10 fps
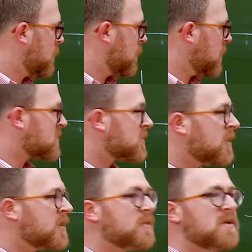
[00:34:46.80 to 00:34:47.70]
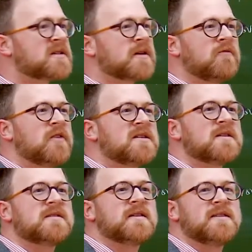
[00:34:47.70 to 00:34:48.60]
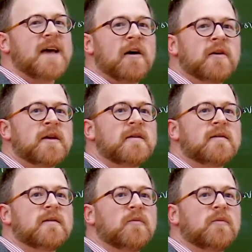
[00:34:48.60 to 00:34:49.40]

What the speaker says: There started to be some reasons to doubt it